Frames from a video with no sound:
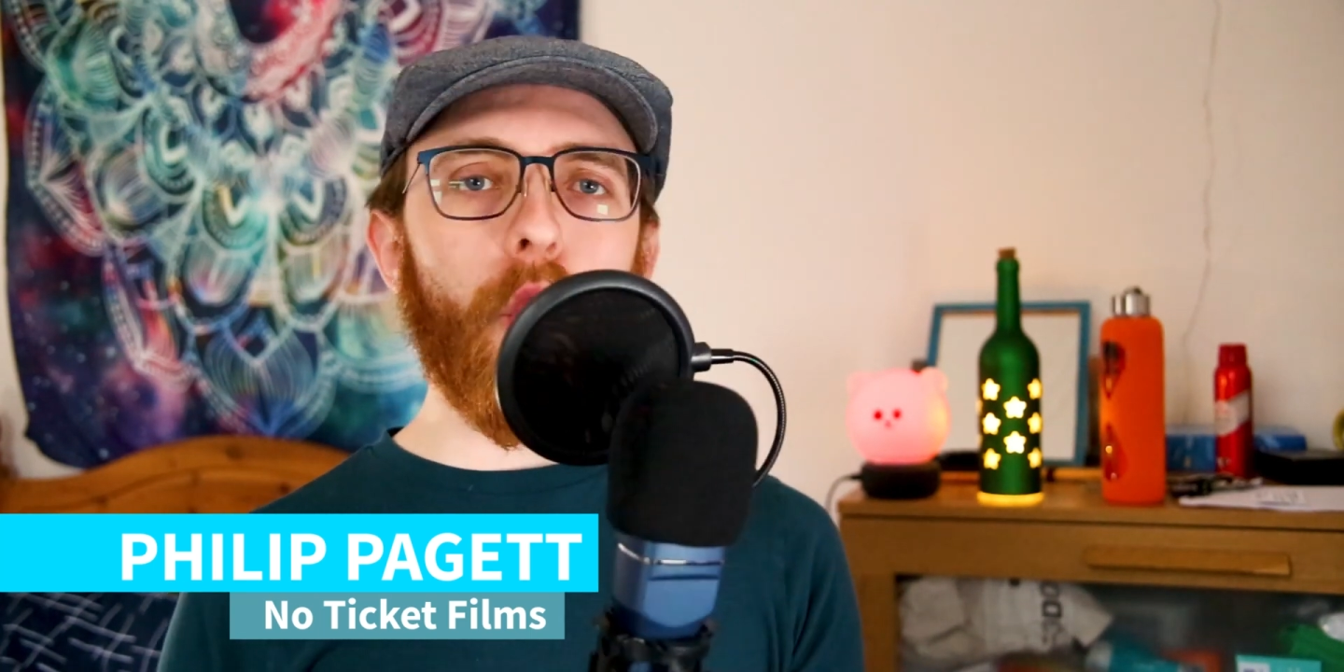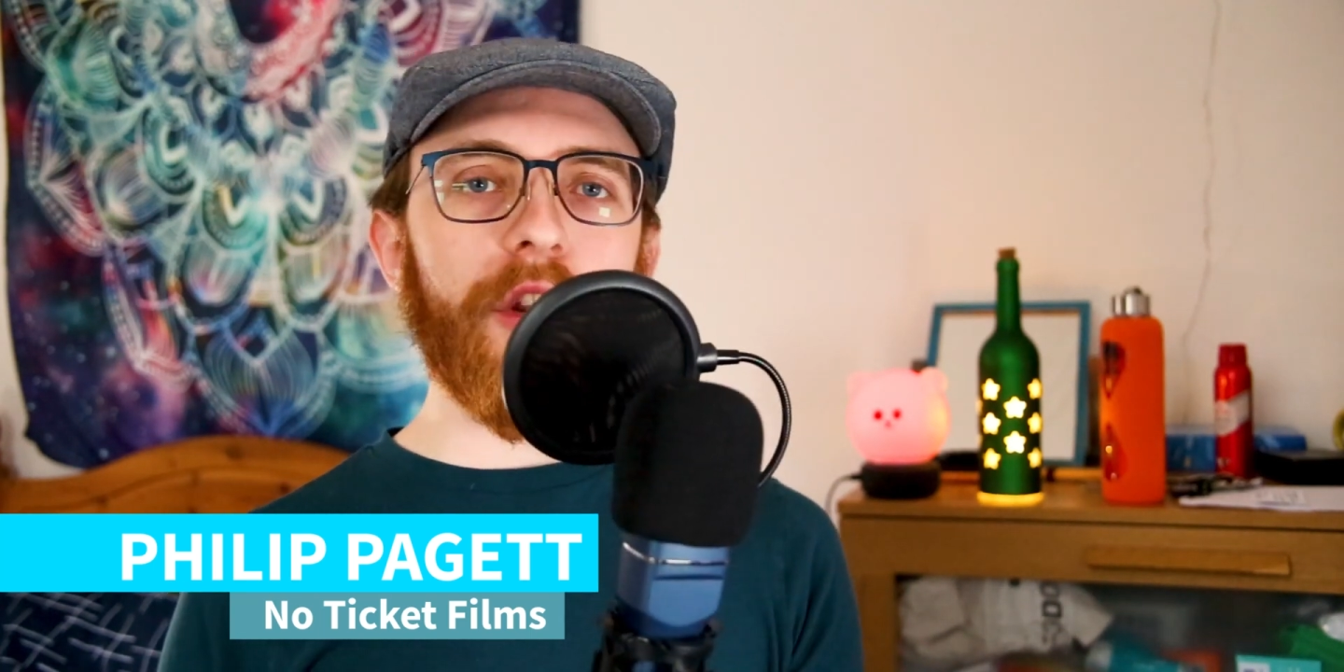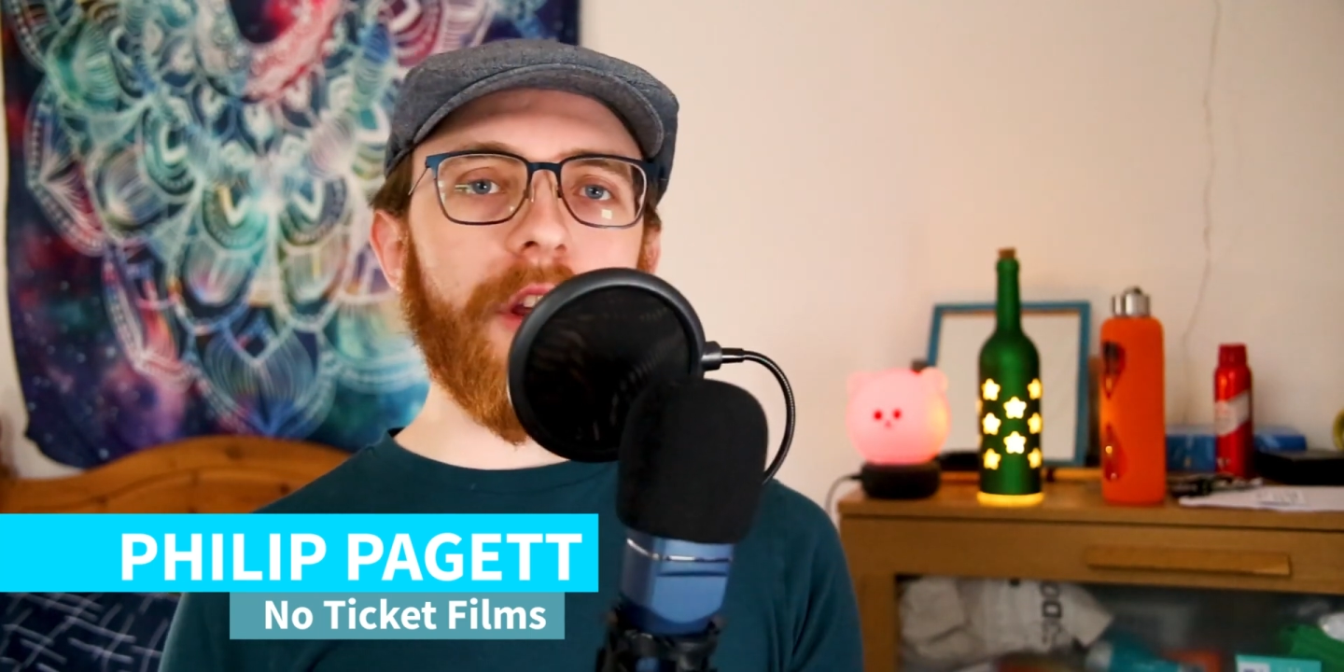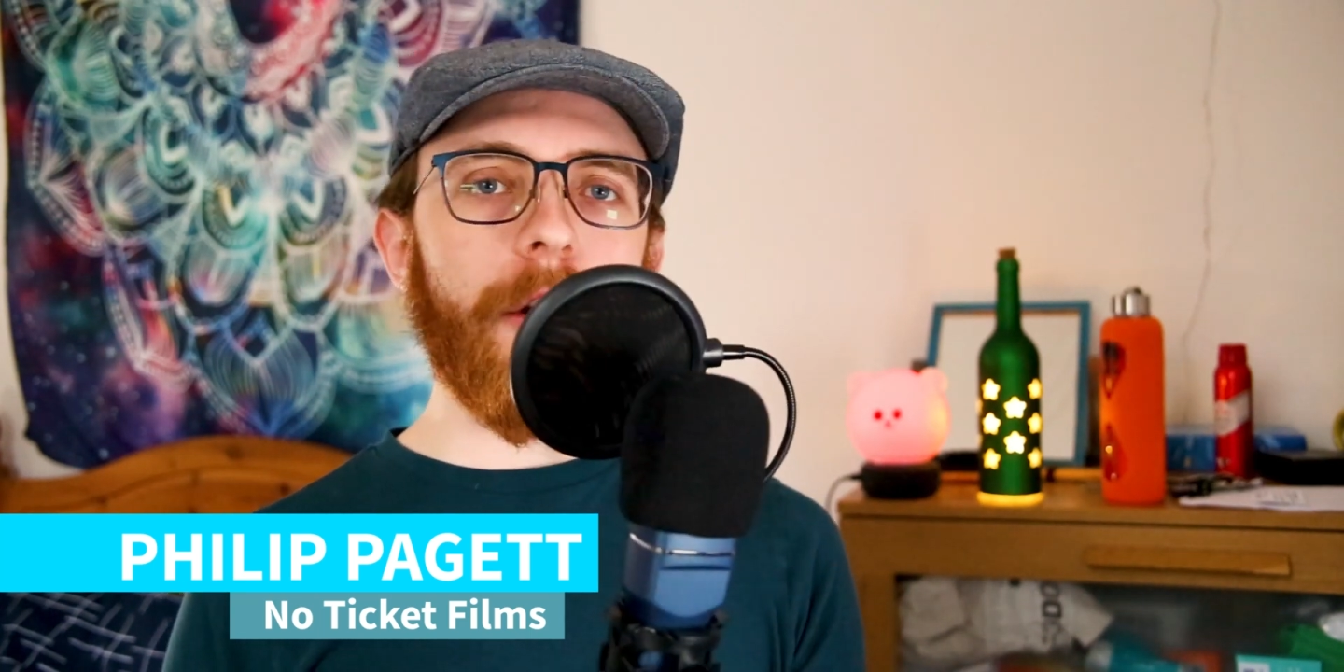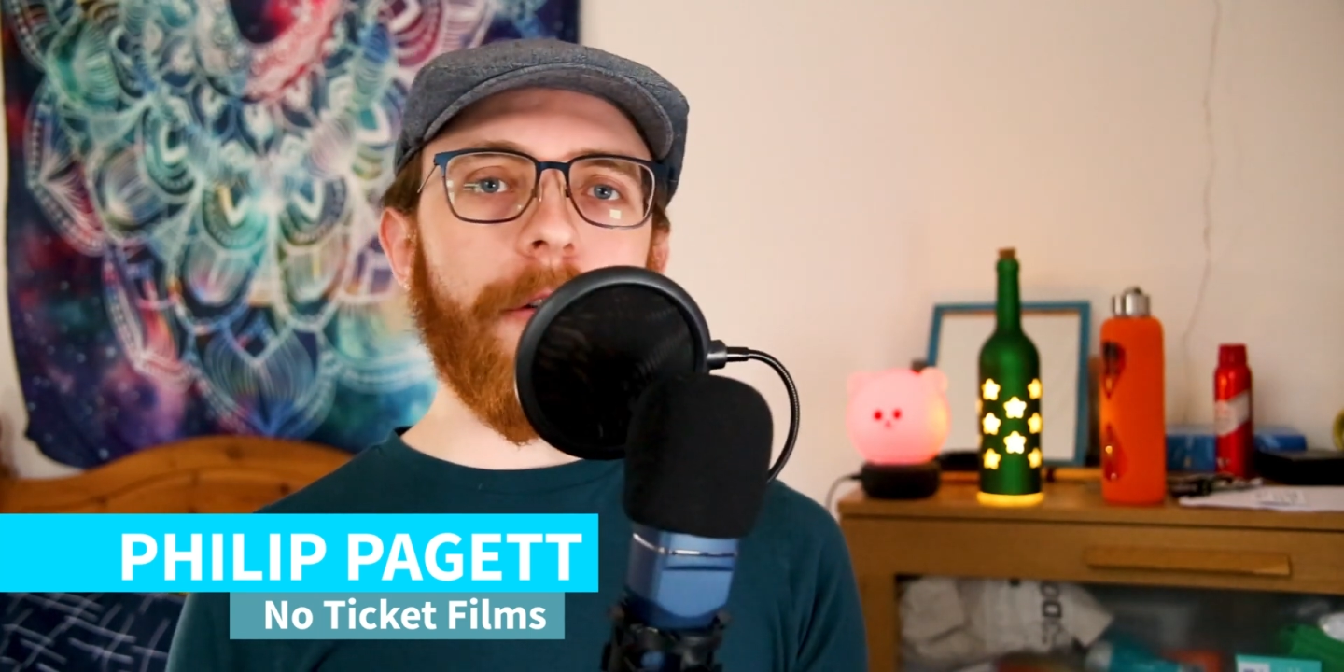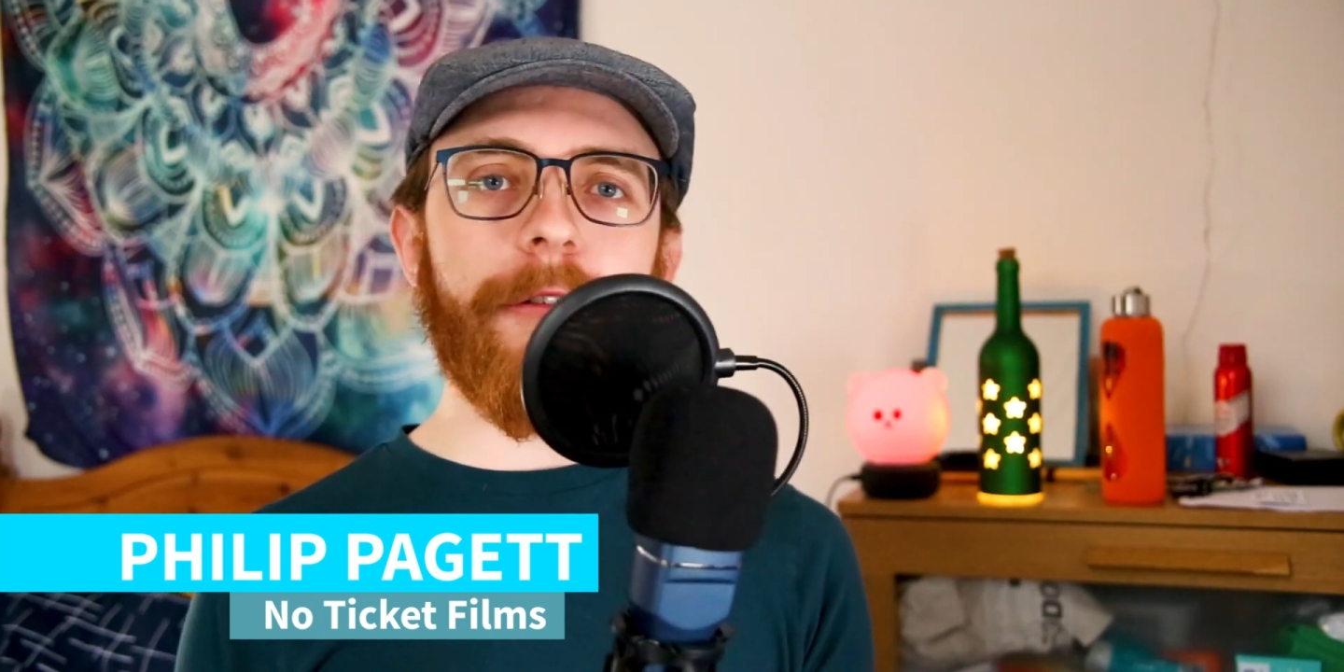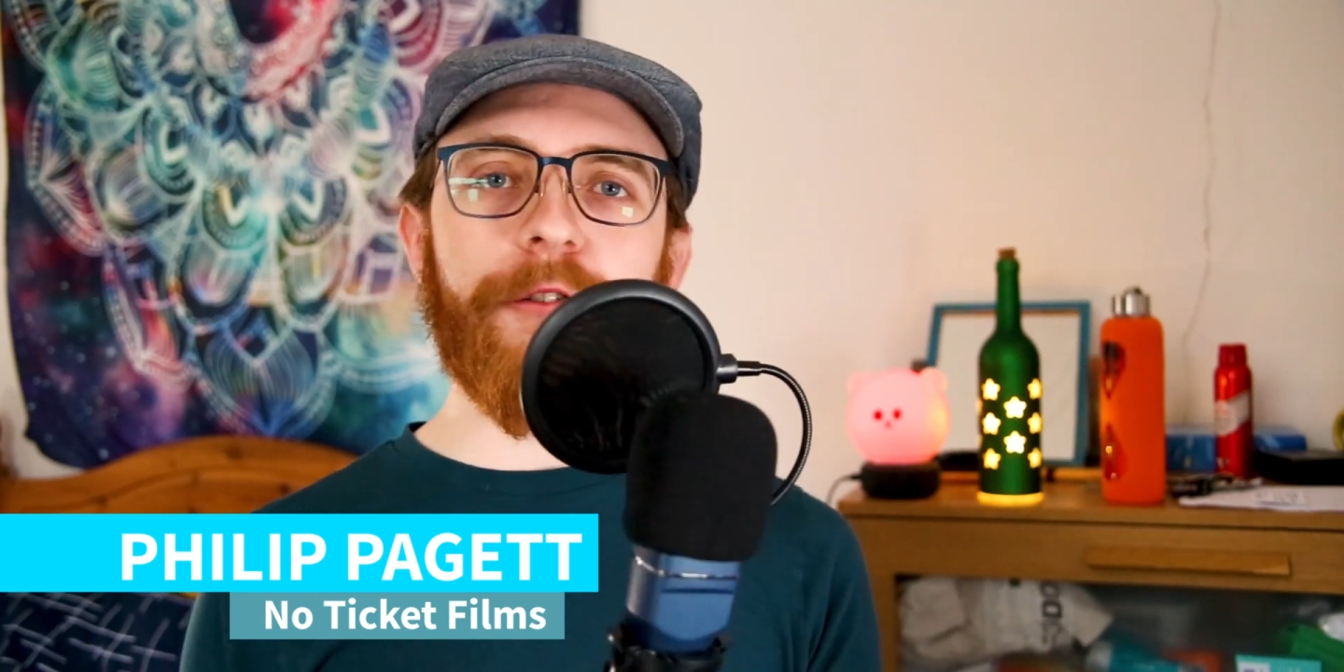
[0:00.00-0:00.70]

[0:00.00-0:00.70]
audio